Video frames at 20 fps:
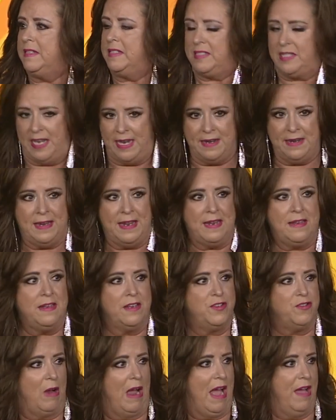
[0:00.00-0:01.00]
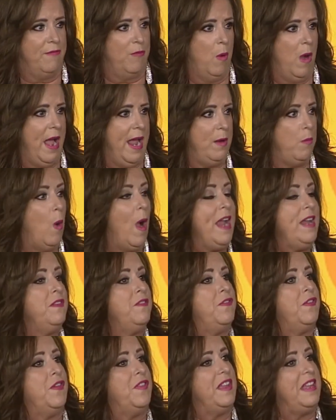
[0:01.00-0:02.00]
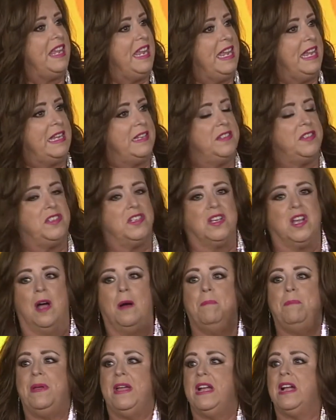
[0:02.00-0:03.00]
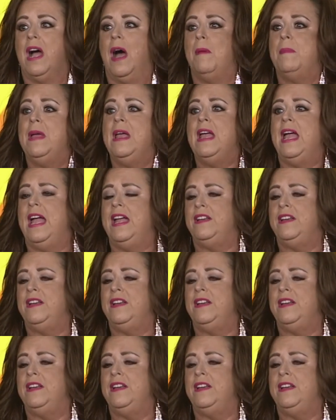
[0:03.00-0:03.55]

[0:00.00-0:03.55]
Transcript: sitting in the driveway, waiting for the kids to come pick up